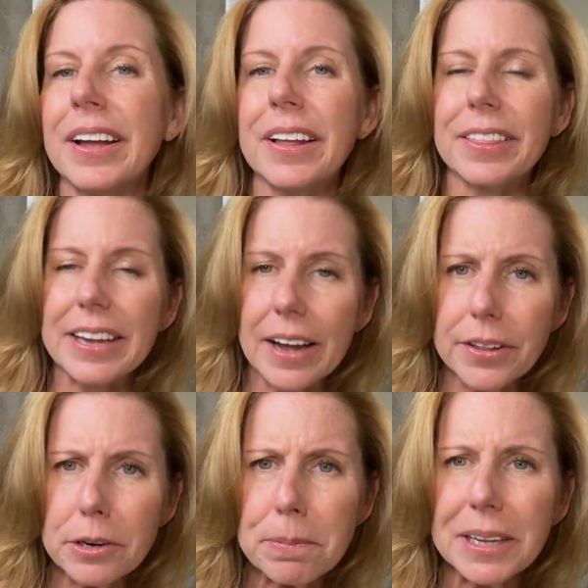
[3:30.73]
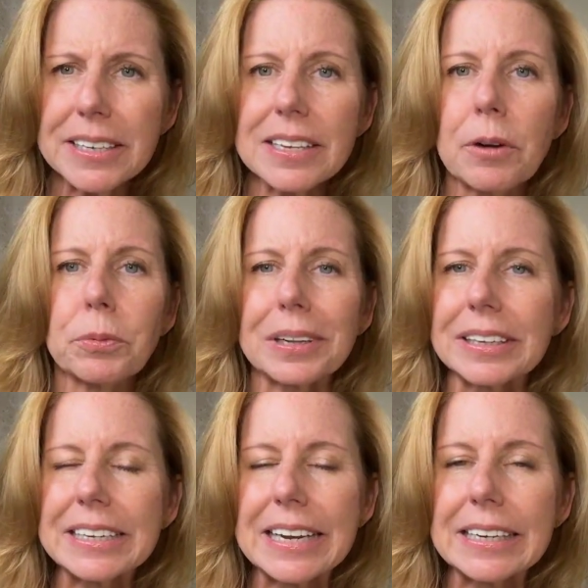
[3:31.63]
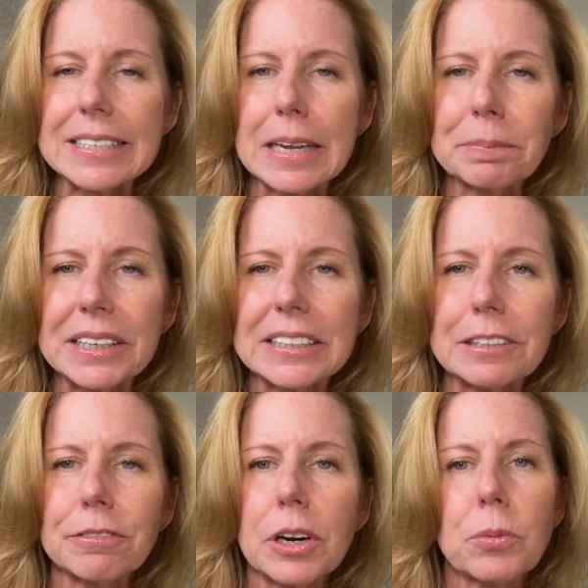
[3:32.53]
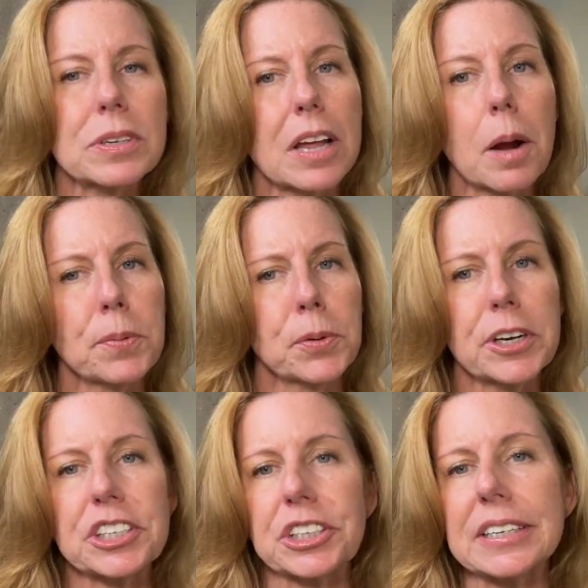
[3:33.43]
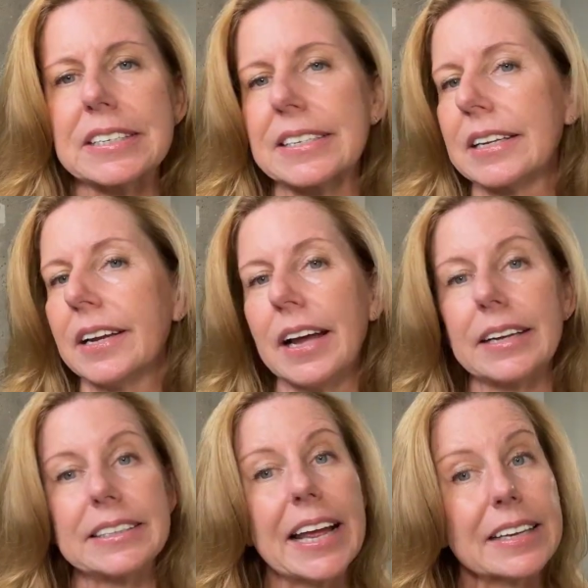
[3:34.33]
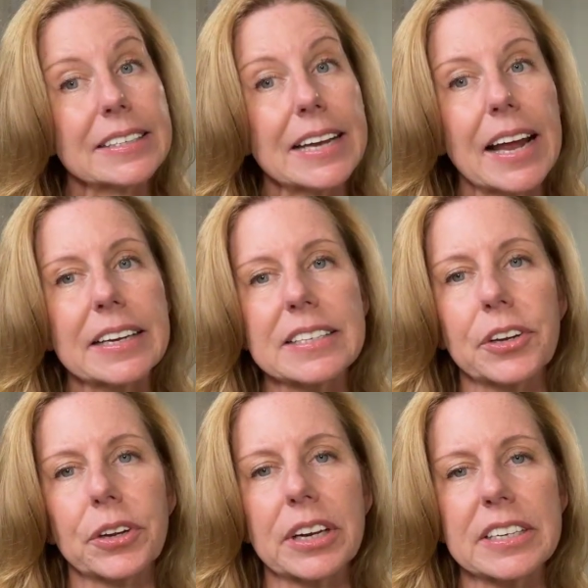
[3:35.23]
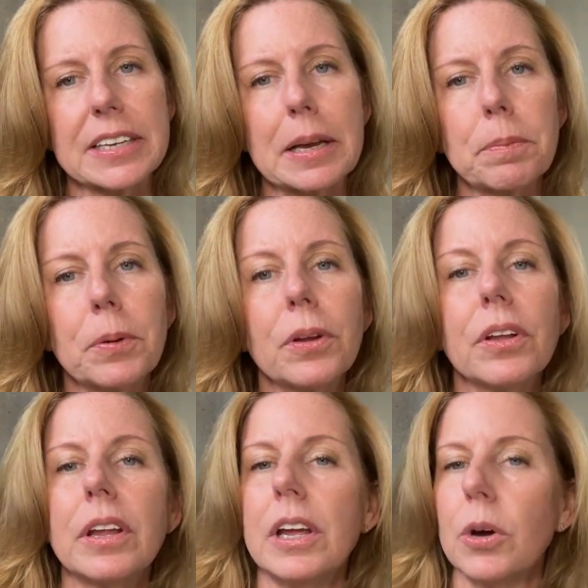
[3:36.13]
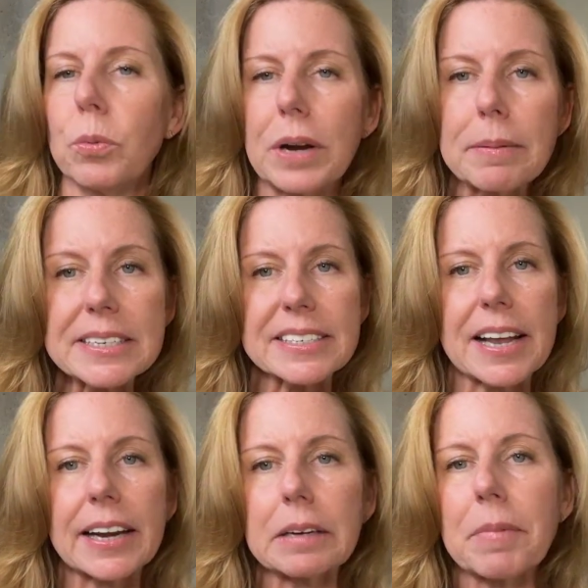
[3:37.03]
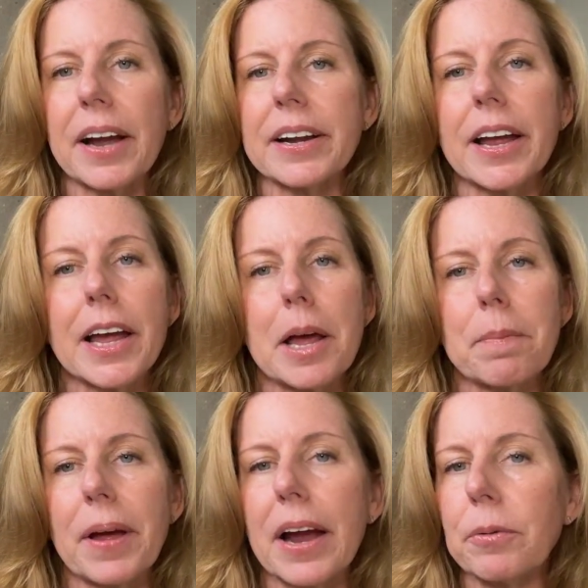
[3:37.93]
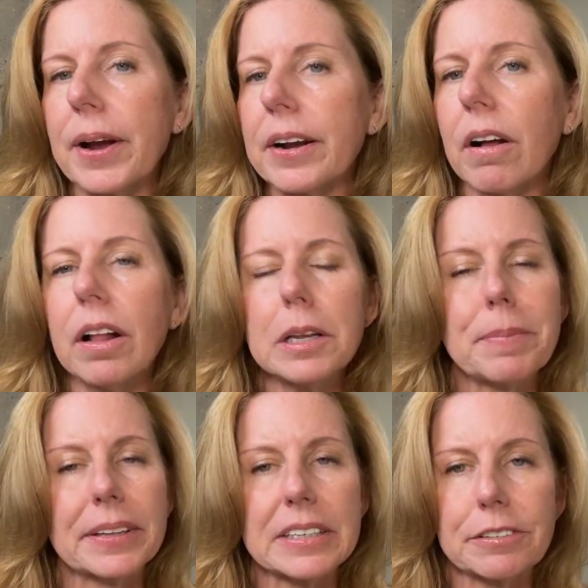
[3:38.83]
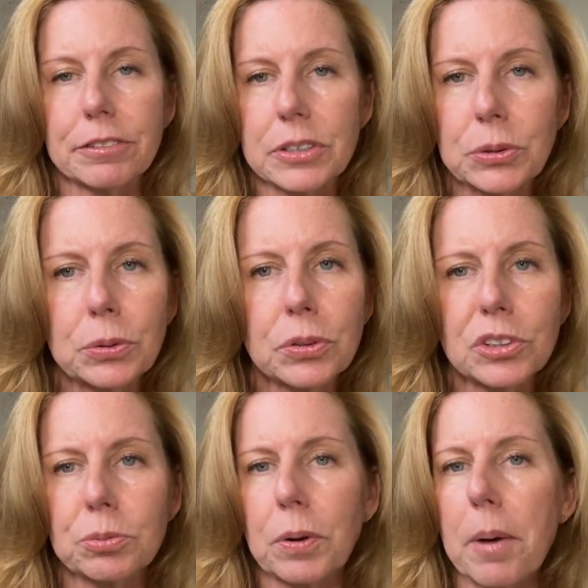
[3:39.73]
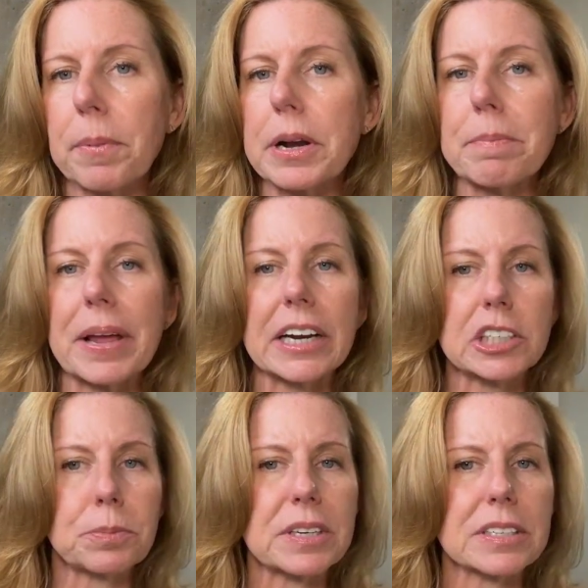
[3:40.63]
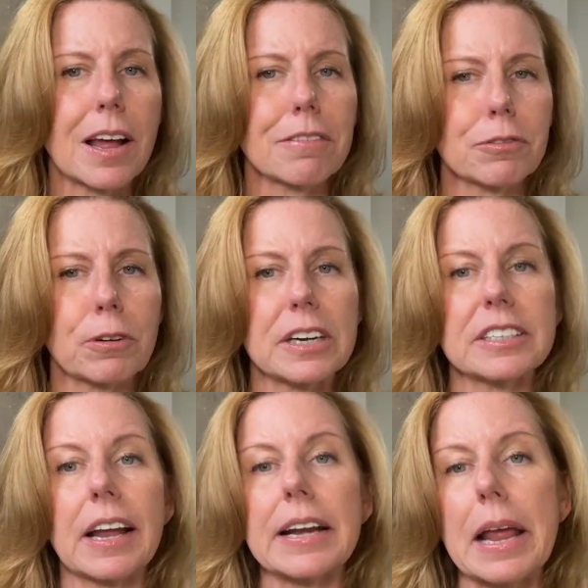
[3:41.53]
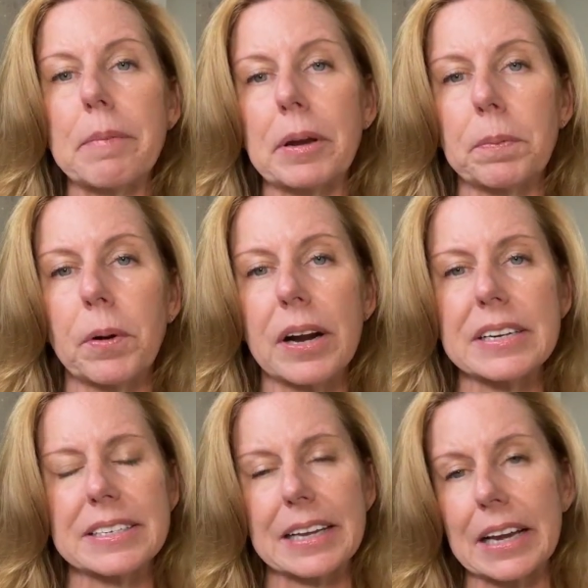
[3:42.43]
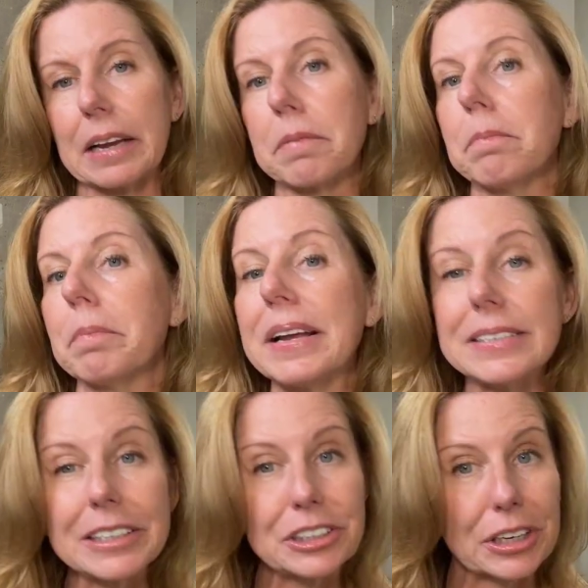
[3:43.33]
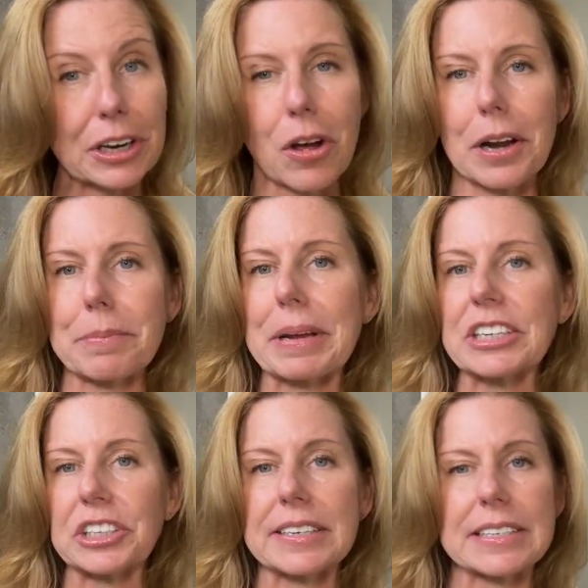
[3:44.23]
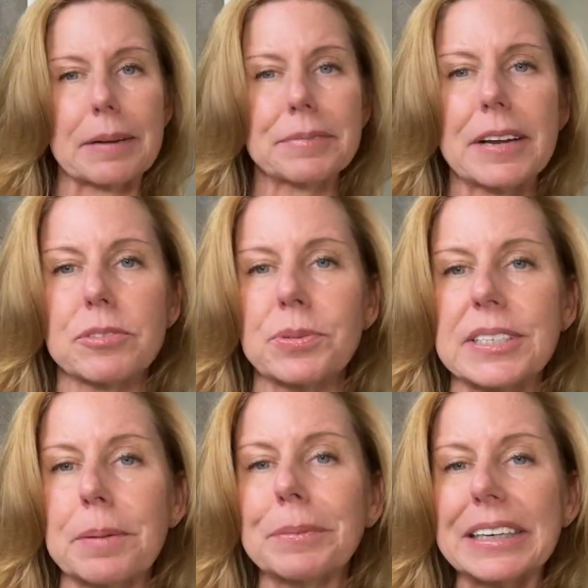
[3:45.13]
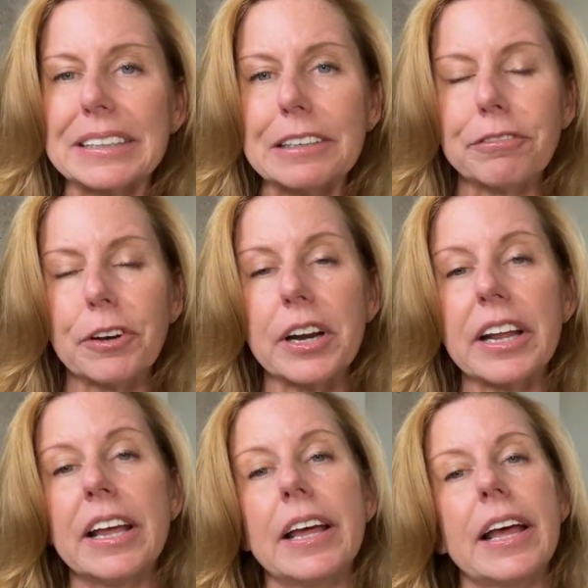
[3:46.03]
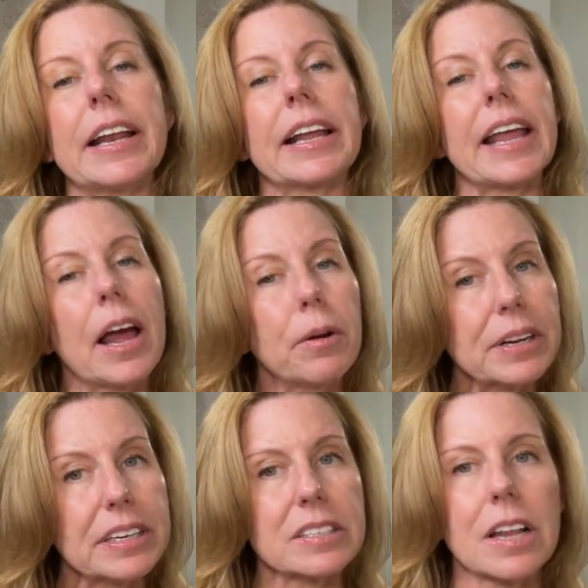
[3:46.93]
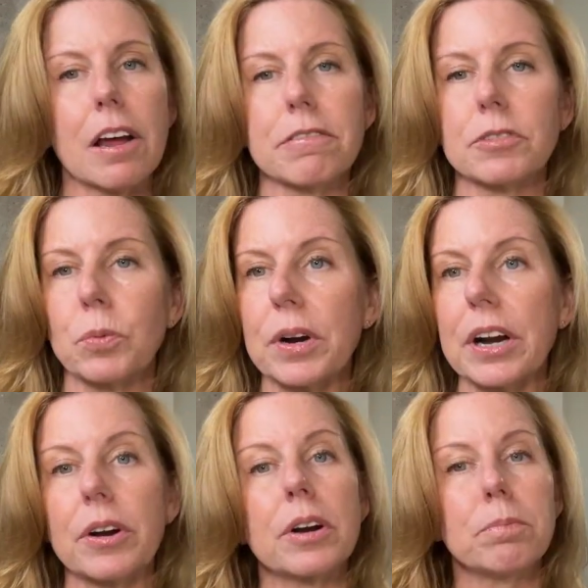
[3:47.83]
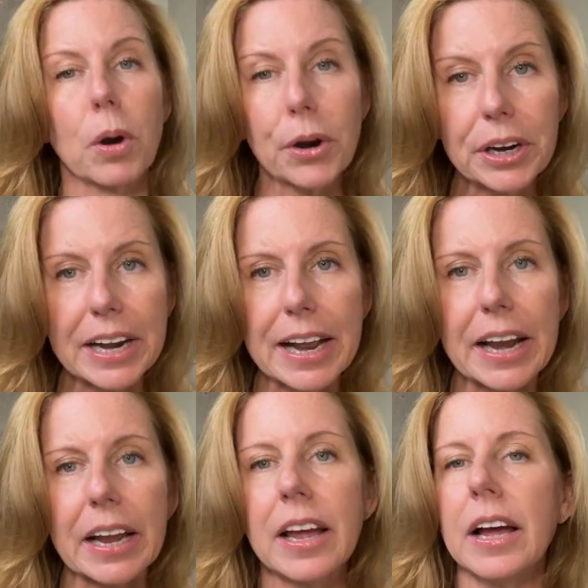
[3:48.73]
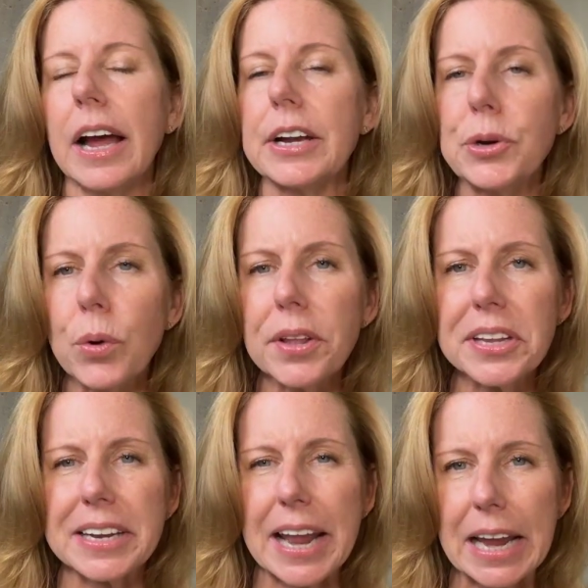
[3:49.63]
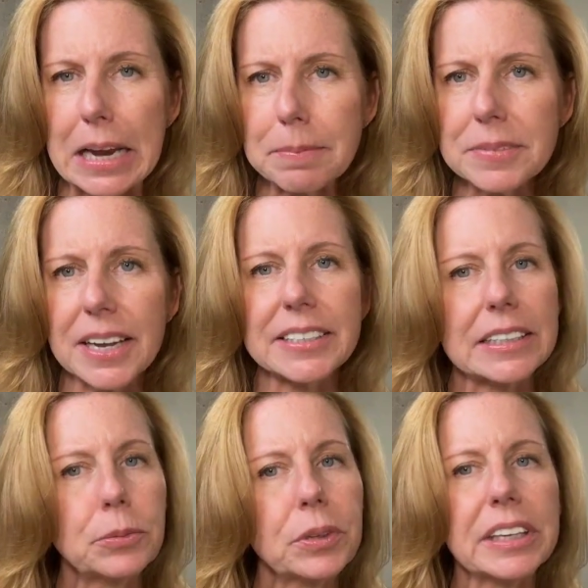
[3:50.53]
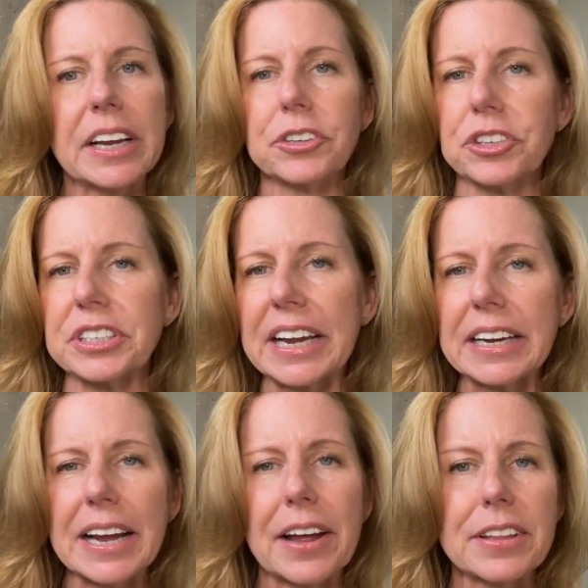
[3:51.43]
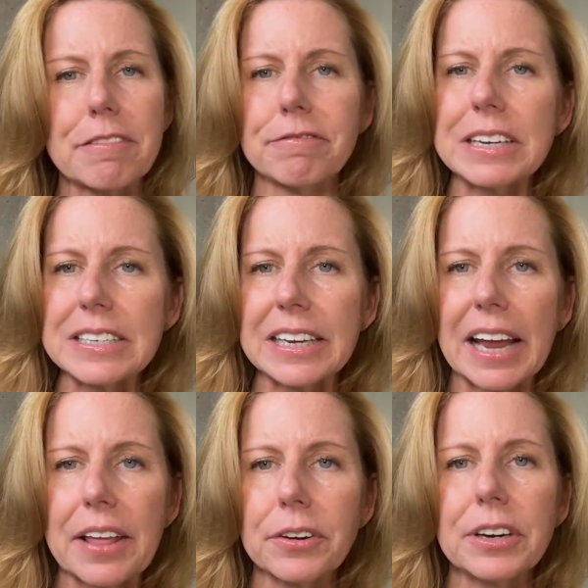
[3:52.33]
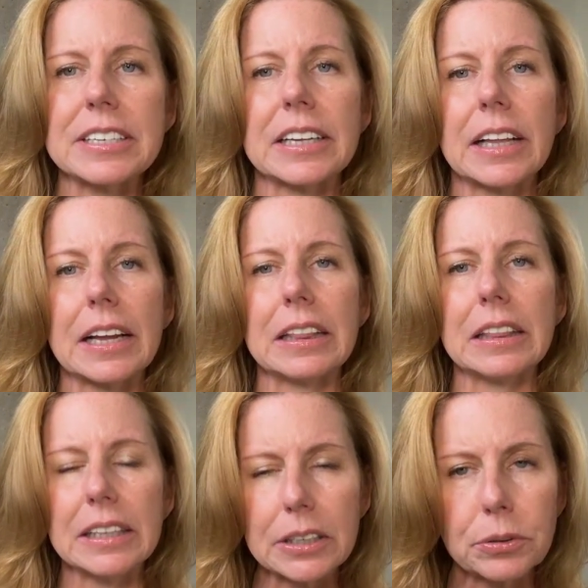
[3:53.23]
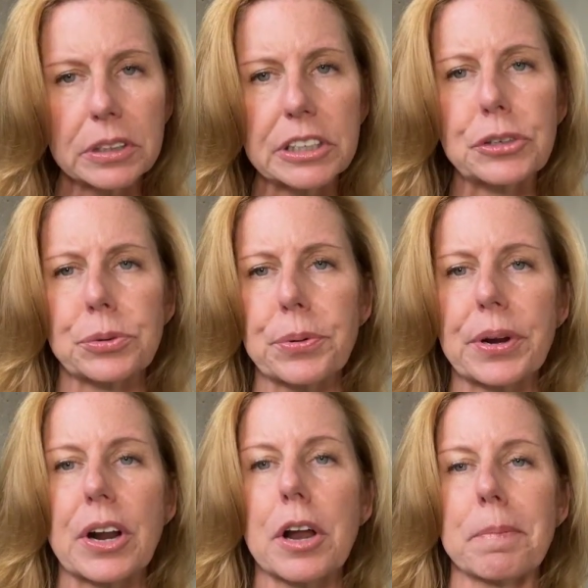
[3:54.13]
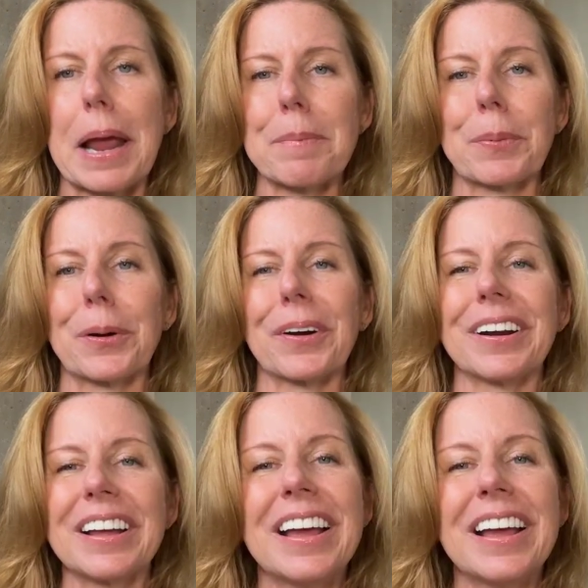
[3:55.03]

The other place I really needed something different was operations. A tech stack is a good example. When I was setting mine up, I read all about the different tools, property management software, dynamic pricing, messaging automation, sometimes with something different, and accounting software, marketing. I knew all the names. I didn't really understand how they fit together until I literally drew it on paper.